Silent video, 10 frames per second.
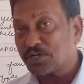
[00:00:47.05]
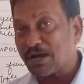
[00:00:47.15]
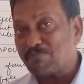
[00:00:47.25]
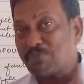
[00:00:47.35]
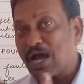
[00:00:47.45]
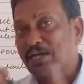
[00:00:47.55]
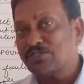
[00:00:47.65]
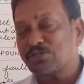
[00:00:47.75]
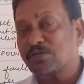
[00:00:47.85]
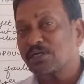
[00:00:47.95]

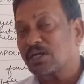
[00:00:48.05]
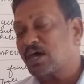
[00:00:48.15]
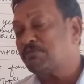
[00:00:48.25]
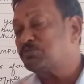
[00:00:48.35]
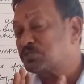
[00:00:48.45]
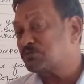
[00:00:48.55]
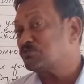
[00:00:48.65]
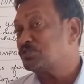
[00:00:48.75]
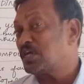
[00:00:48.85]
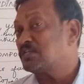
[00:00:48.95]
combines or clubs two
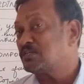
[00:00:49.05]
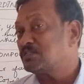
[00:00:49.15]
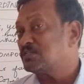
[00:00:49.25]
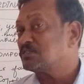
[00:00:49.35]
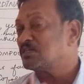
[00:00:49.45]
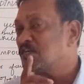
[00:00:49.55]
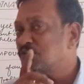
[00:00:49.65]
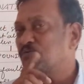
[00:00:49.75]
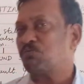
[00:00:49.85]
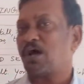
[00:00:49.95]
sentences
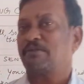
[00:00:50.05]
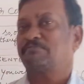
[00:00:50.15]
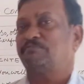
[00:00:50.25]
into one.